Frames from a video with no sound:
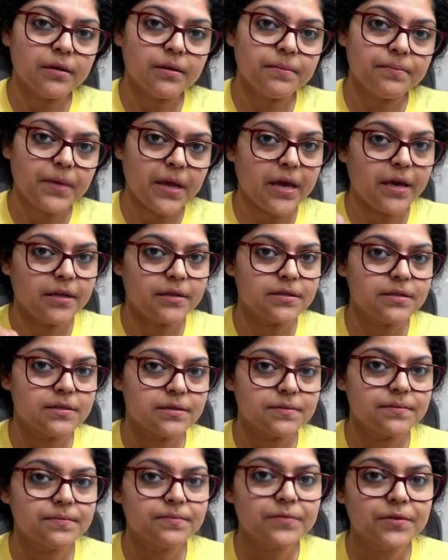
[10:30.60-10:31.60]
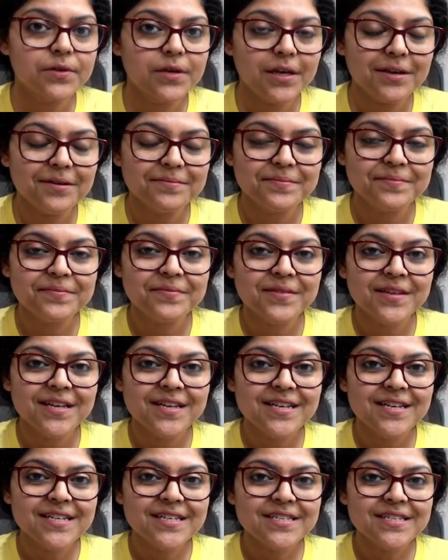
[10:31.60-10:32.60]
hands. Okay.
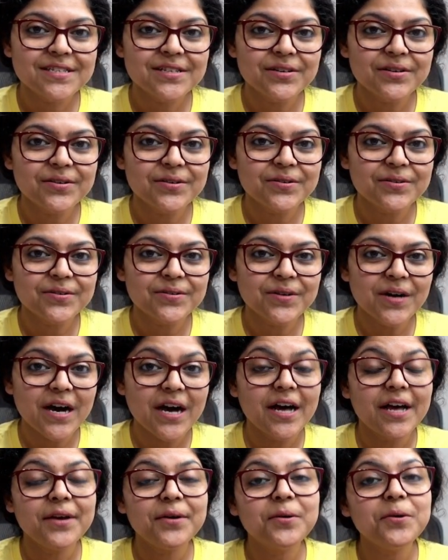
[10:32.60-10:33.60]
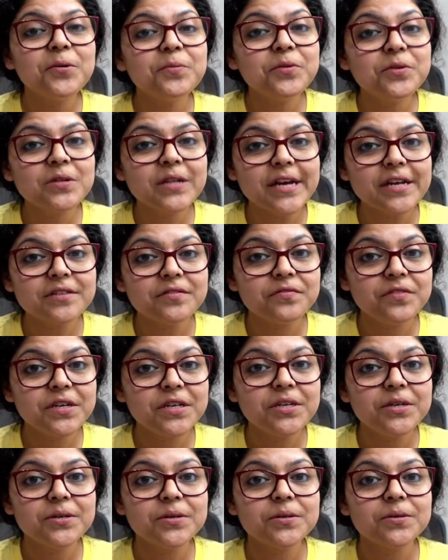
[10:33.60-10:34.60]
So I hope you like the
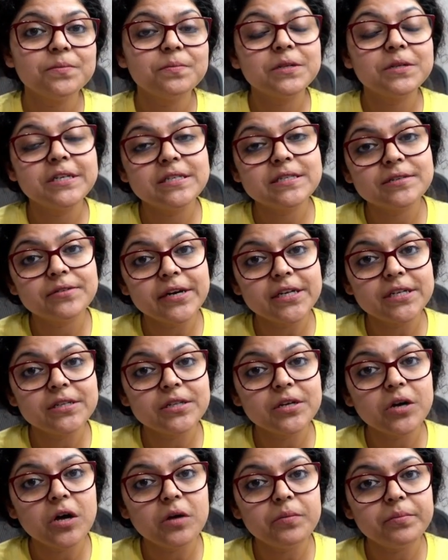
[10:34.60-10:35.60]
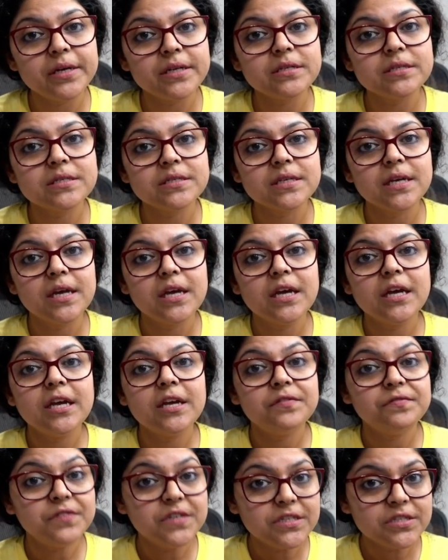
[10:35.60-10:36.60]
video. Please write in the comments
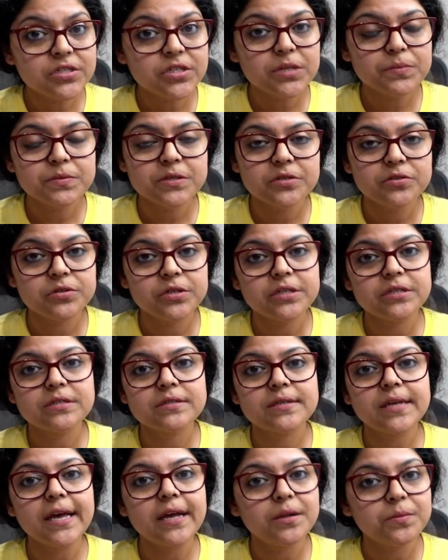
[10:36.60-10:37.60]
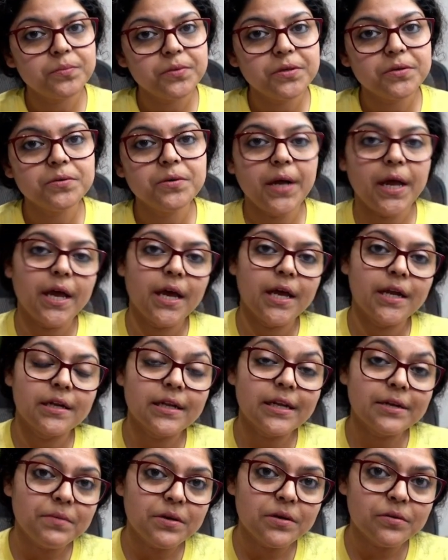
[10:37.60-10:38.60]
if these tips and tricks help you, and
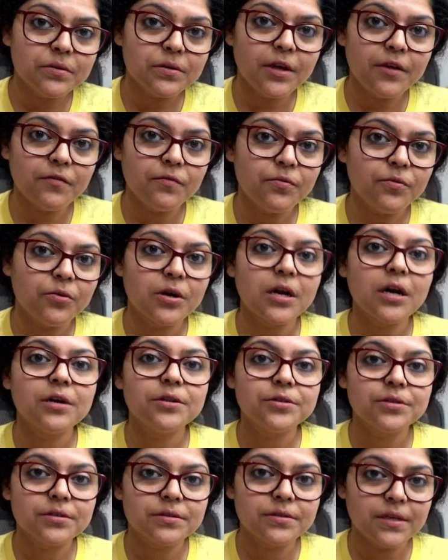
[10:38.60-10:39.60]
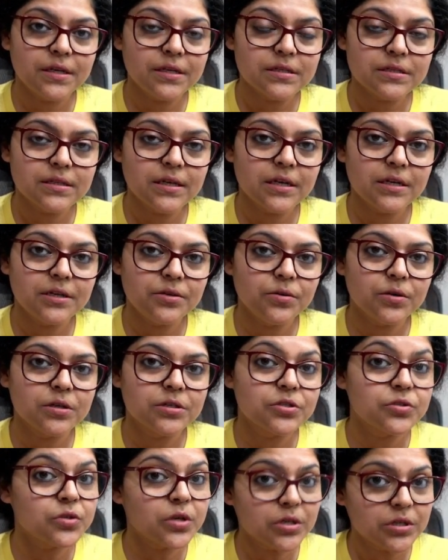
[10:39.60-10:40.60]
let me know what other things that you are
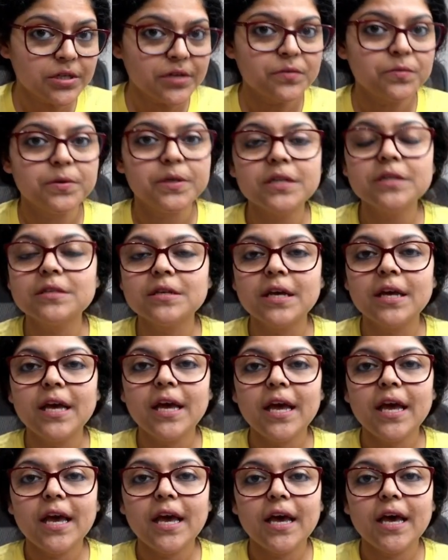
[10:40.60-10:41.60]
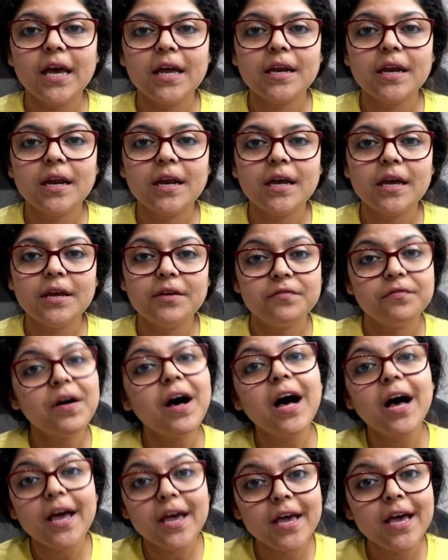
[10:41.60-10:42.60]
struggling with. And if
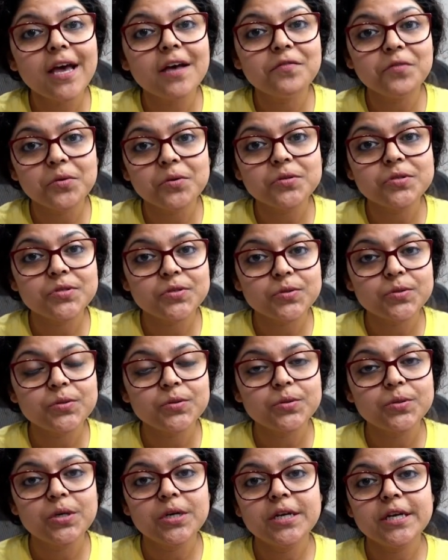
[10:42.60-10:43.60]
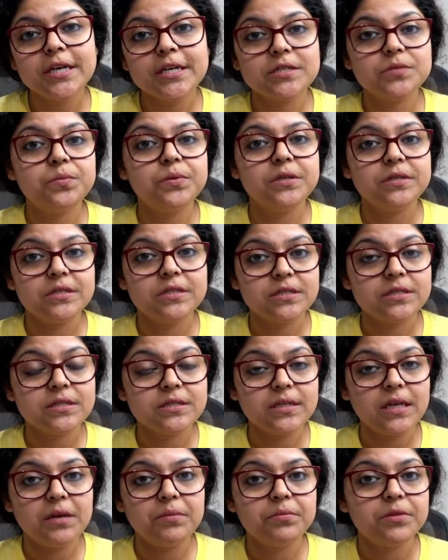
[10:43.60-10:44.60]
I have also experienced the
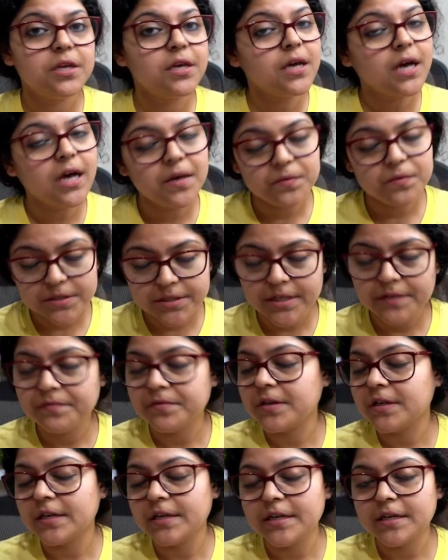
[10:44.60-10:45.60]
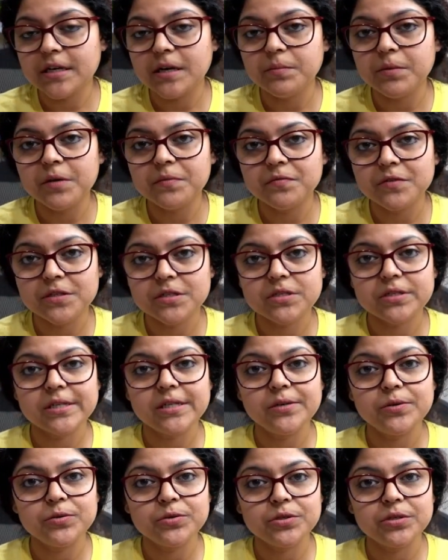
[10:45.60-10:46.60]
same thing, I will definitely come up with a
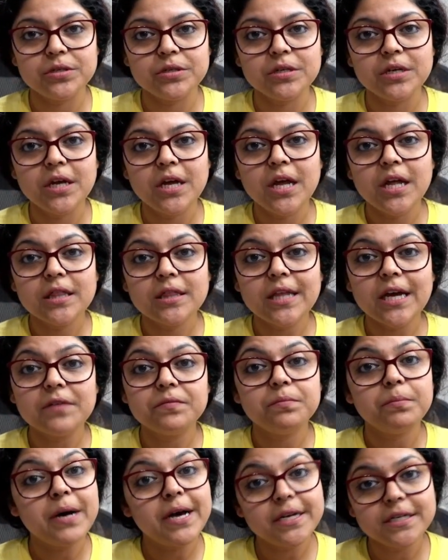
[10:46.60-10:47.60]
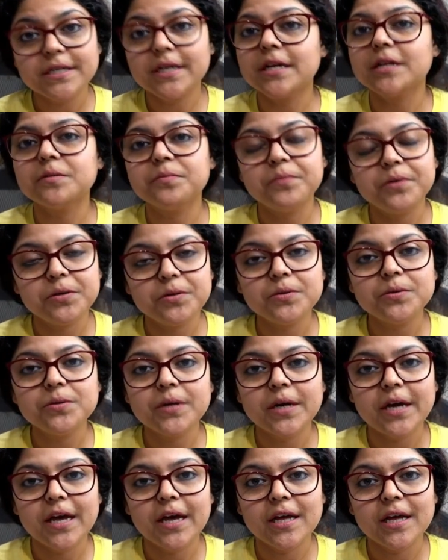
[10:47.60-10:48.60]
solution that might help you.
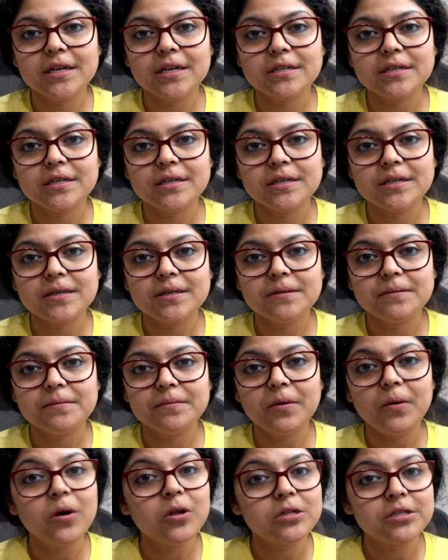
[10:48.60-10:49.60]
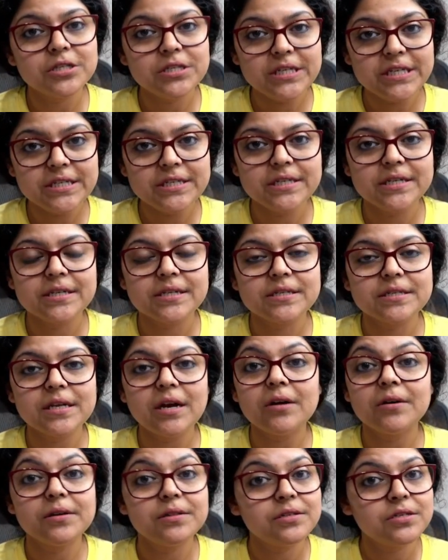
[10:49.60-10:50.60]
And all the details
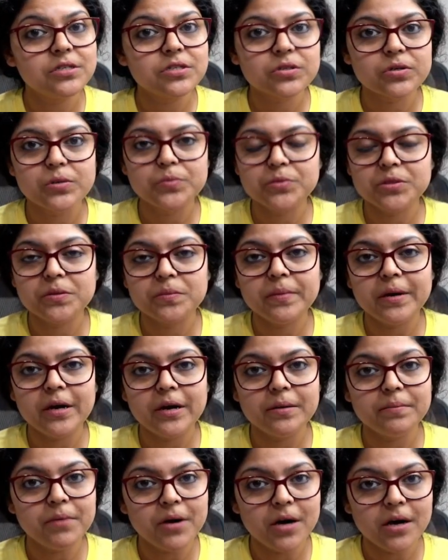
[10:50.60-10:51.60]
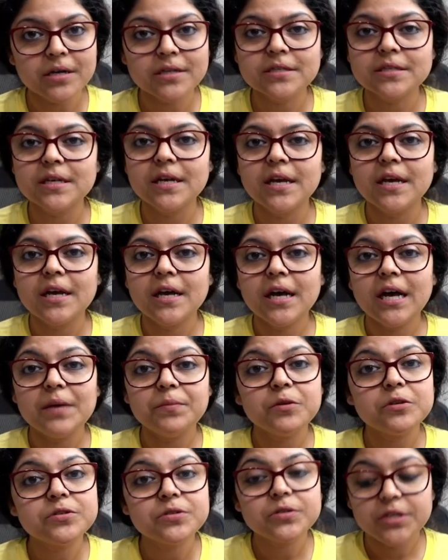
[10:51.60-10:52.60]
are in the description box.
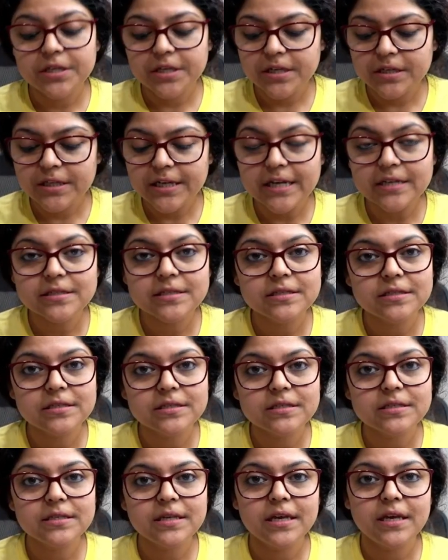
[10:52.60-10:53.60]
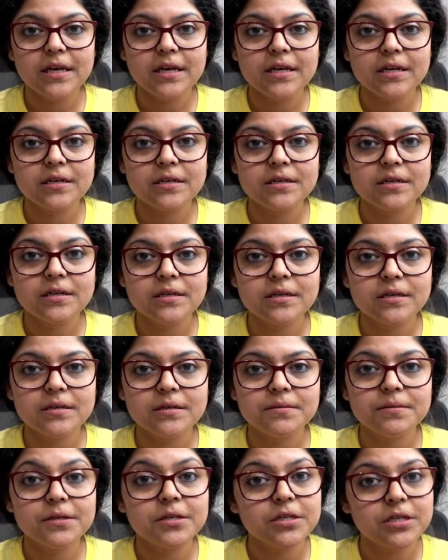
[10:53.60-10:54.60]
I'm also taking classes and
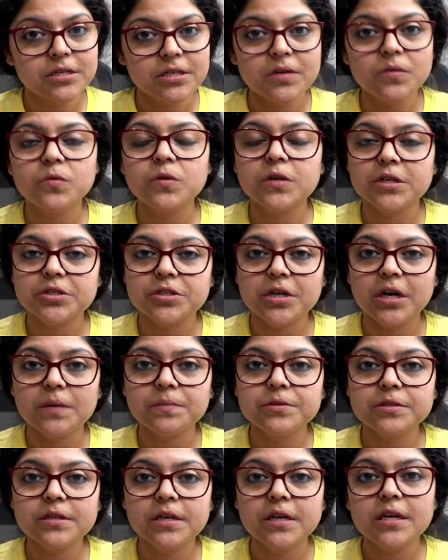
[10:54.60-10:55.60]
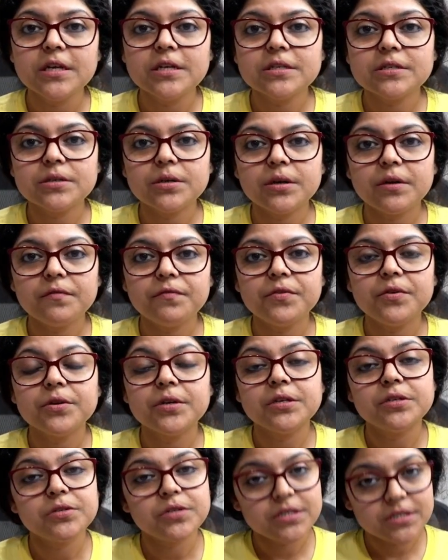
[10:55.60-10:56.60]
conducting workshops. So if you're
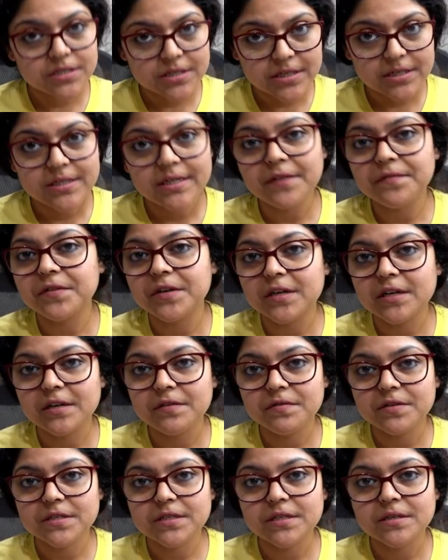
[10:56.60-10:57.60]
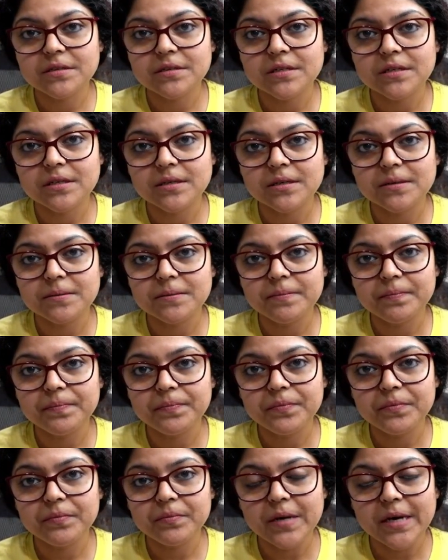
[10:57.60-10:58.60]
interested, definitely visit
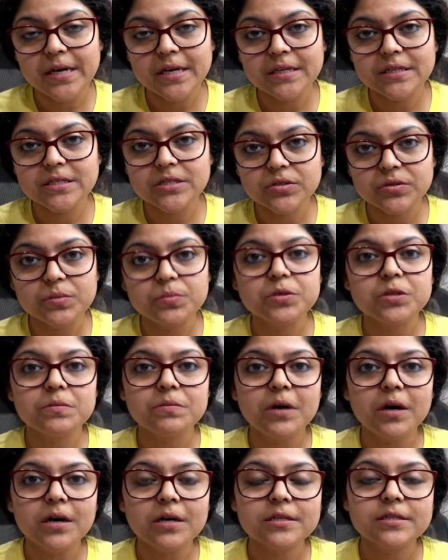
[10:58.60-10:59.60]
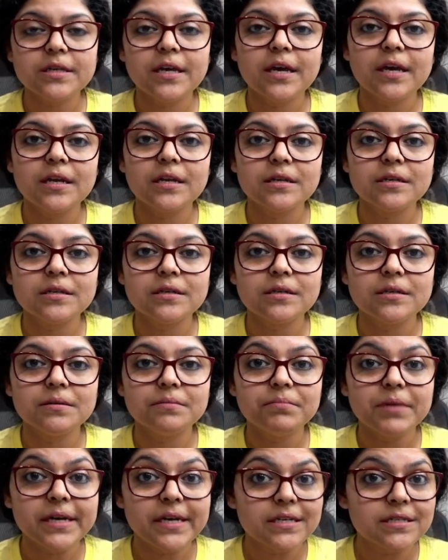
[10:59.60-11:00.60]
my description box and
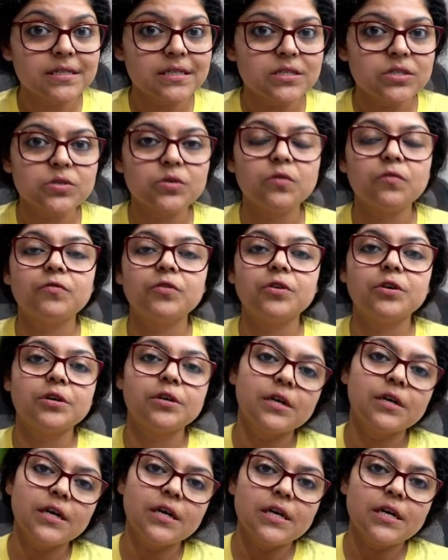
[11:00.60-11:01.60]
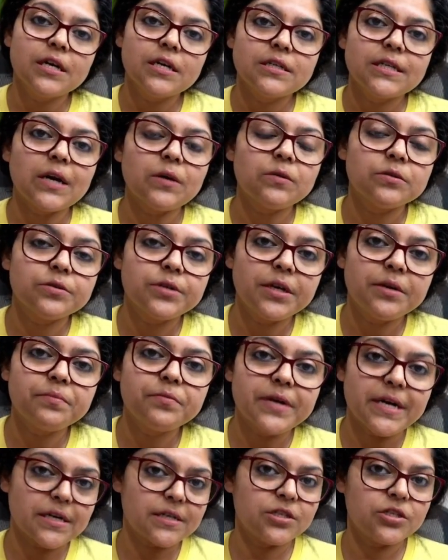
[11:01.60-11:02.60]
my Etsy store for downloading
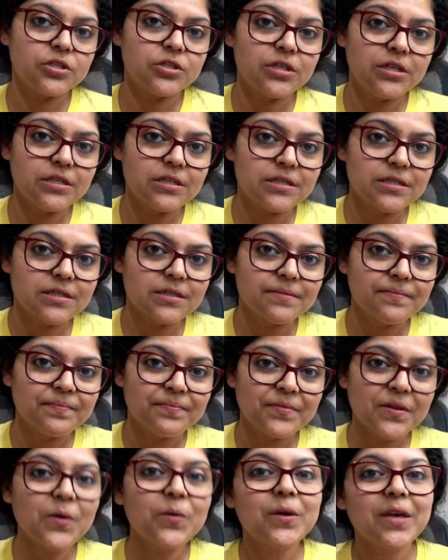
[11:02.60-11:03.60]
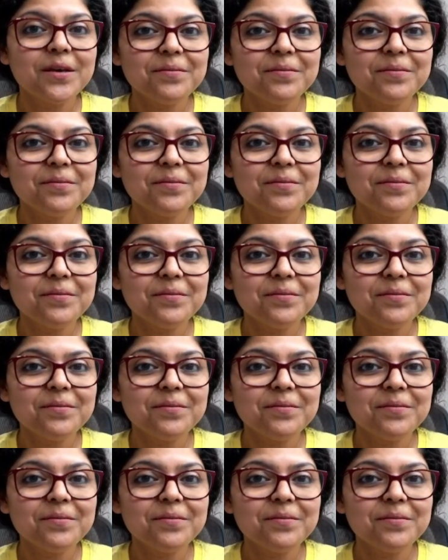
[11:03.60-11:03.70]
practice sheets. Okay,